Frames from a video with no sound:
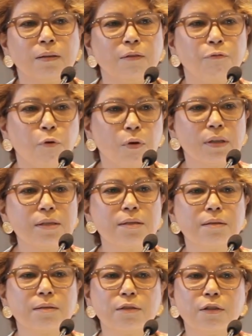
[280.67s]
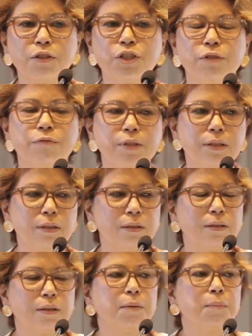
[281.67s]
The focus sort of shifted,
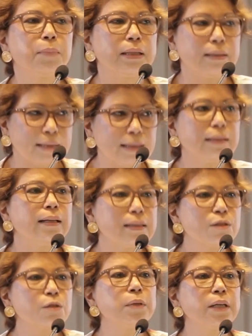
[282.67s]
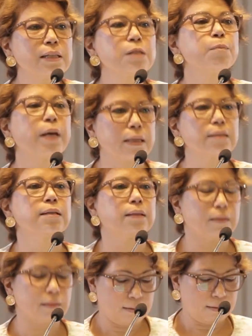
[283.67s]
but then that's to be expected.